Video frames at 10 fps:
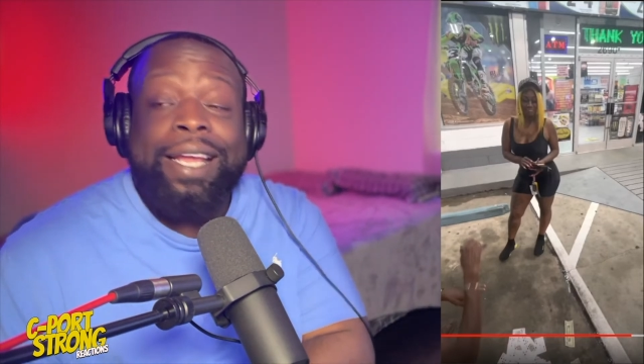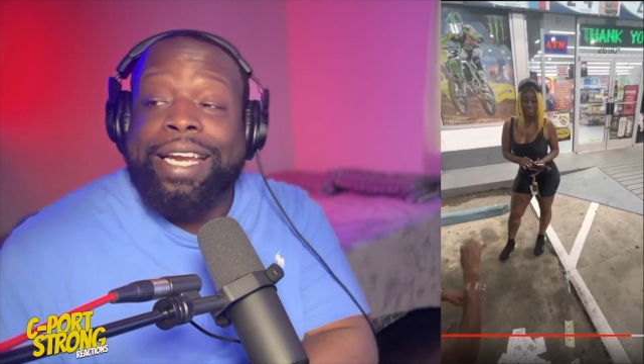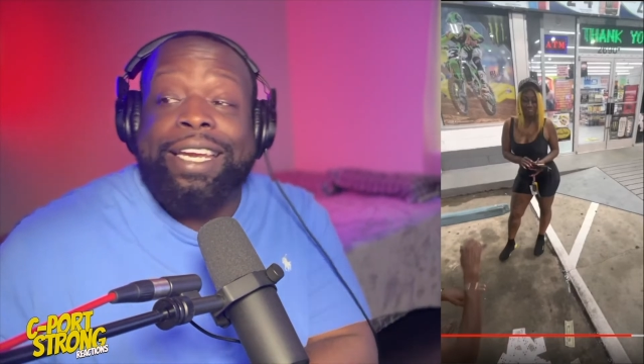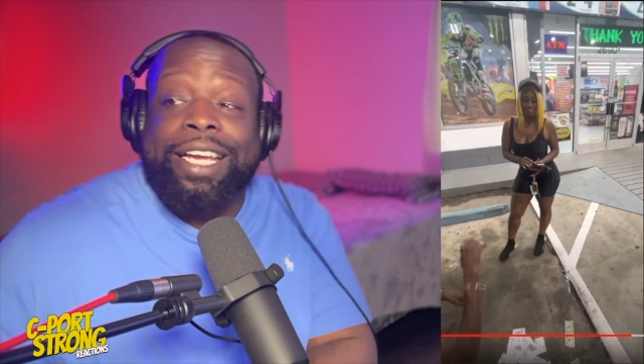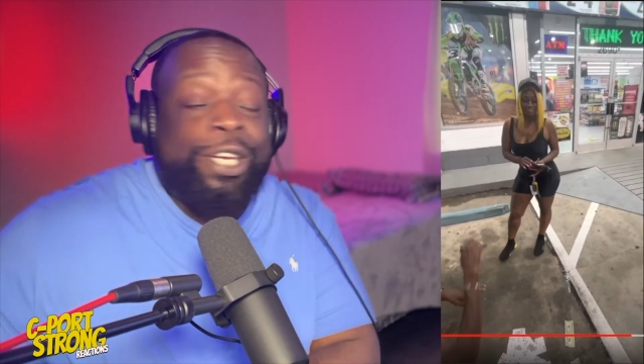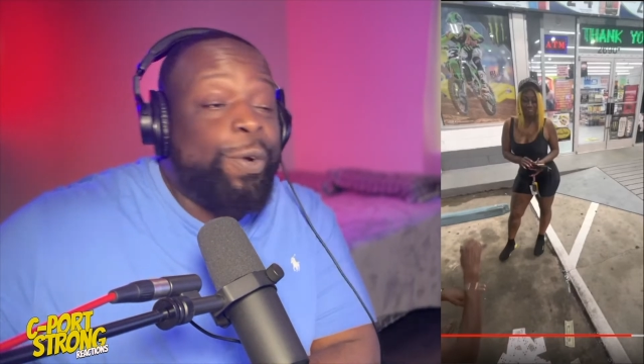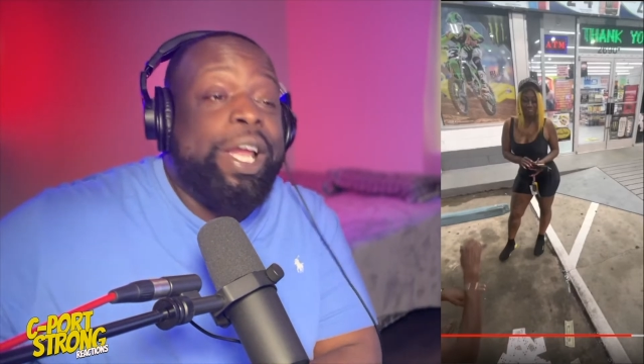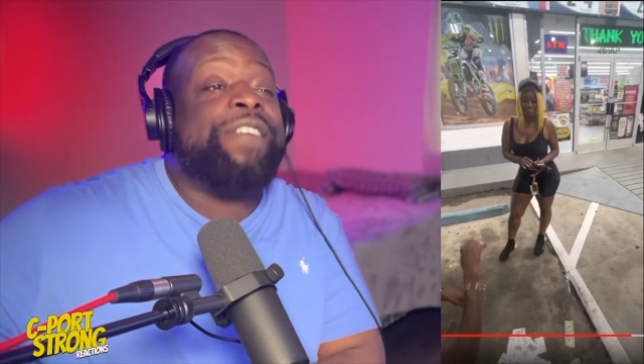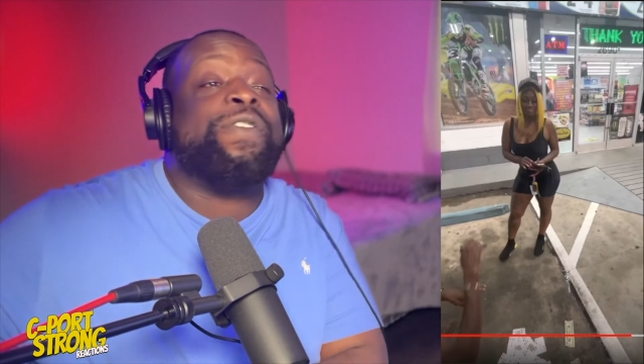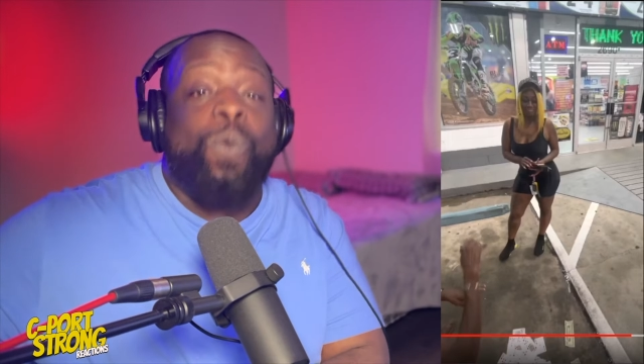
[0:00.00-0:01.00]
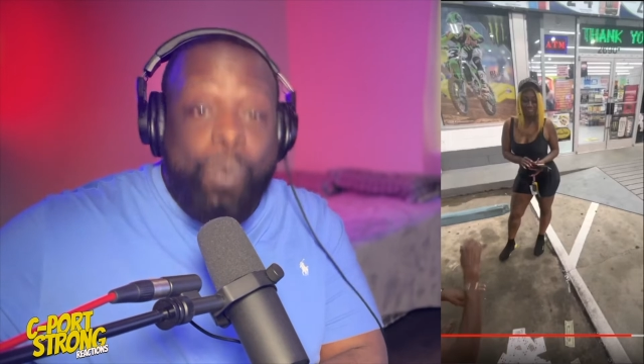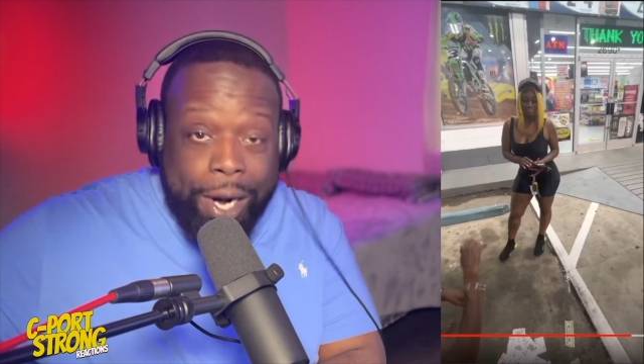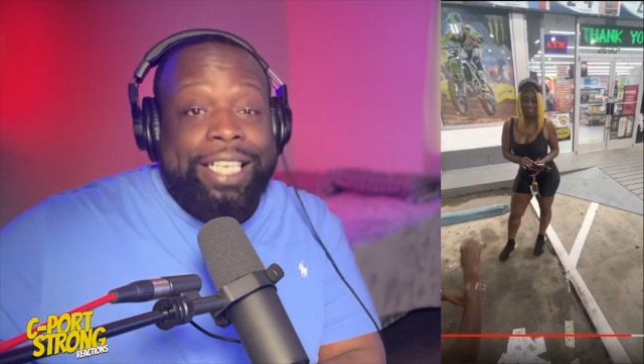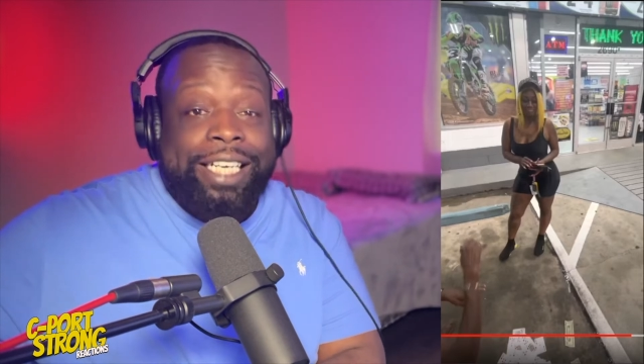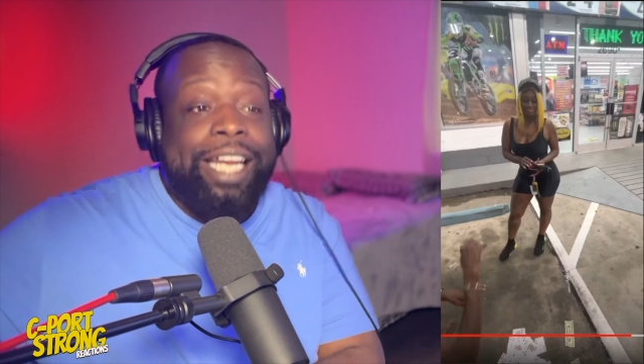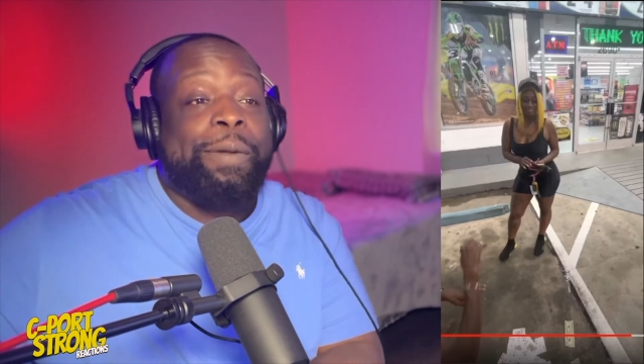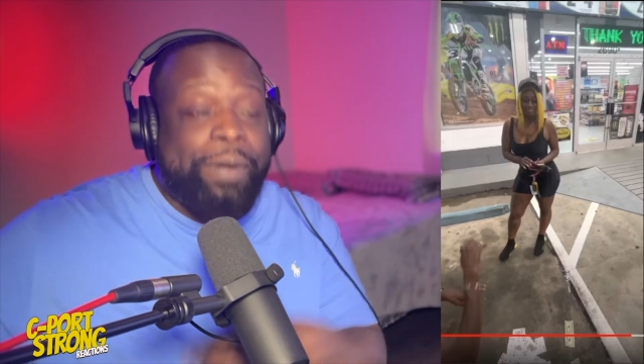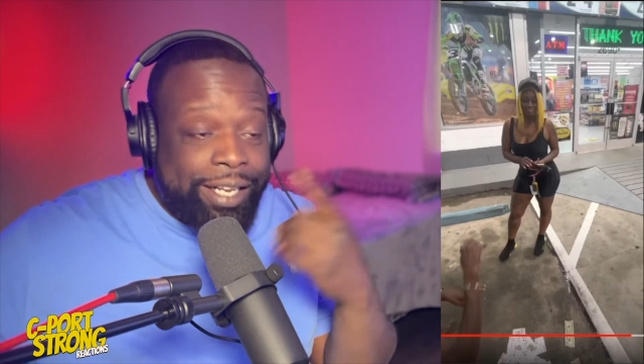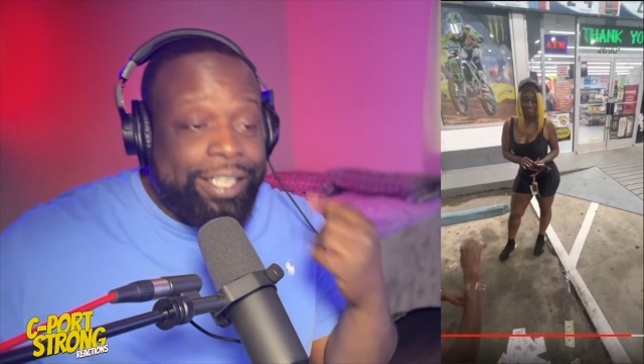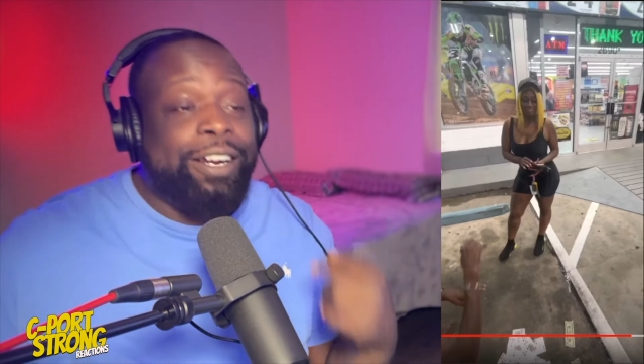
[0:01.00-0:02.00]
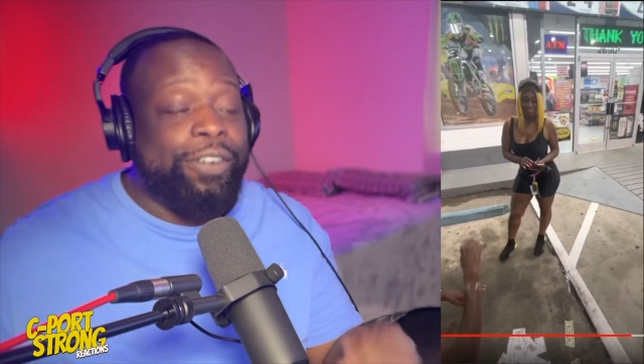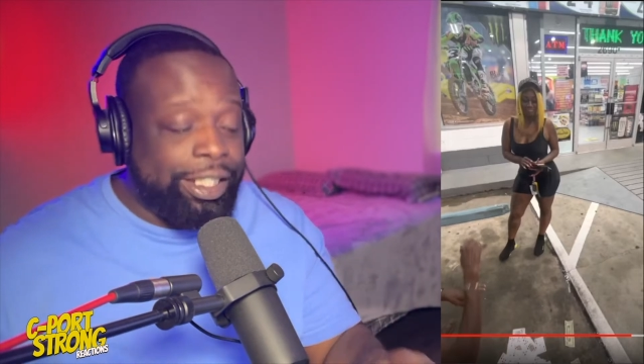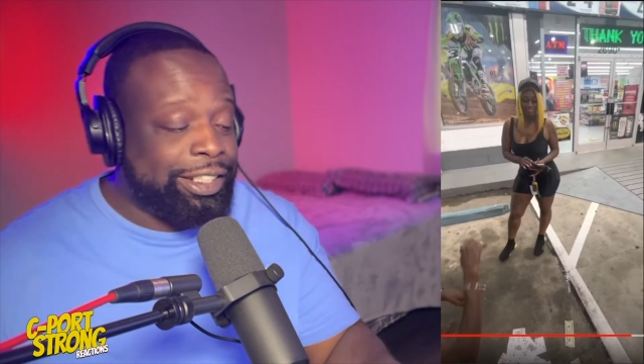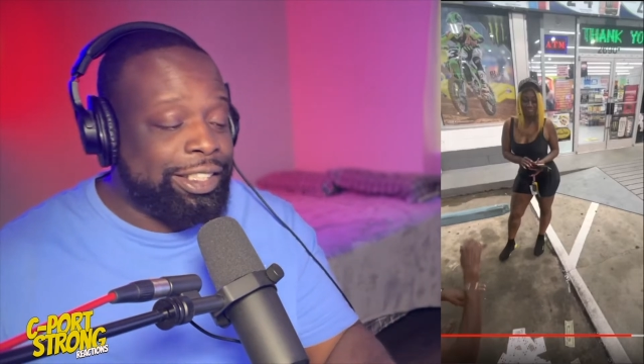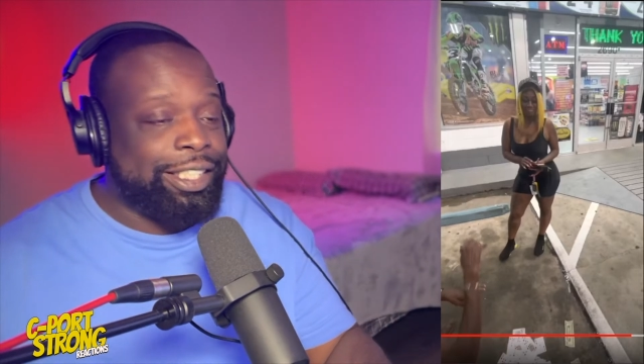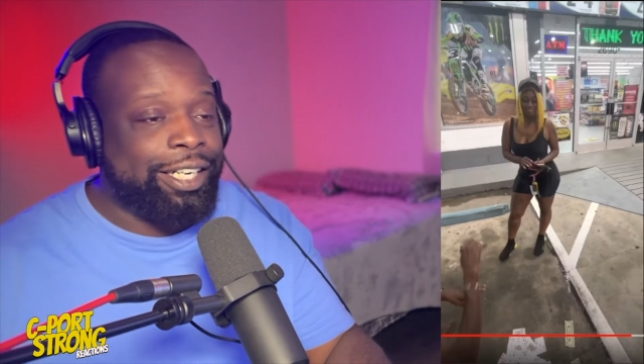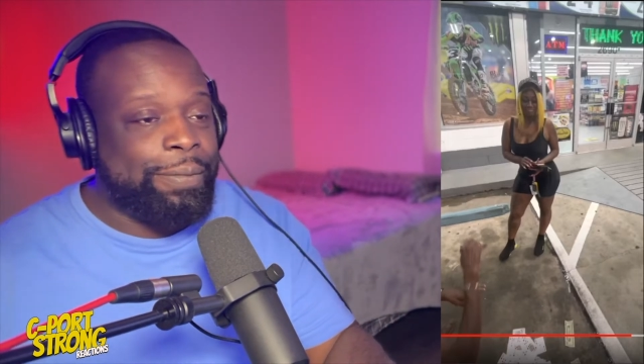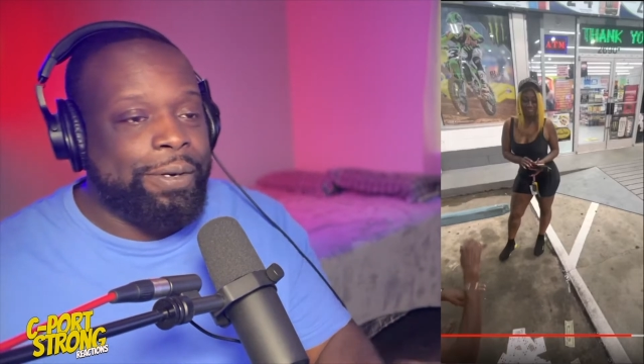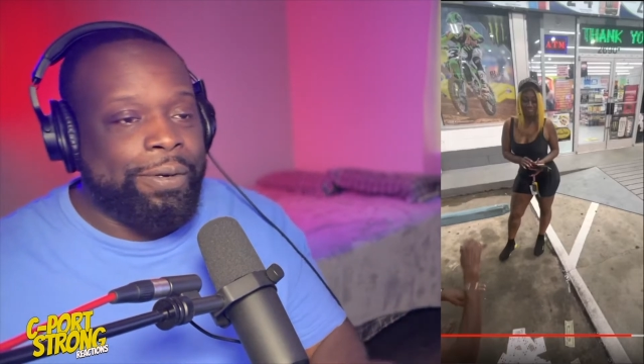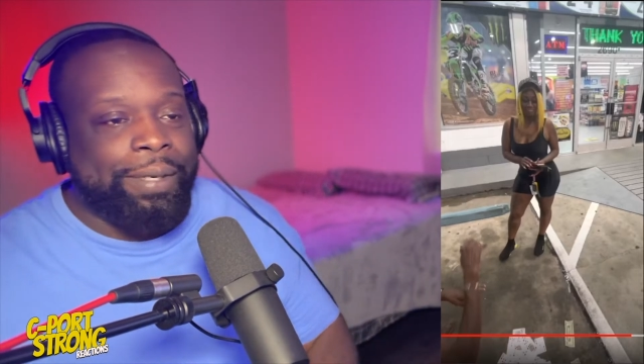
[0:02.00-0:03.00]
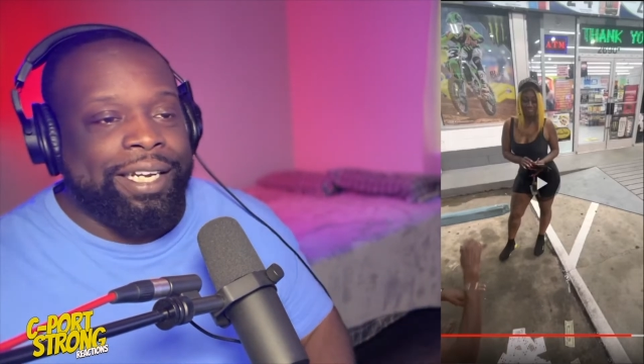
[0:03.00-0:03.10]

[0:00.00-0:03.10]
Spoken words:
That nigga, you ain't even won yet to get her this shit. Come on, man.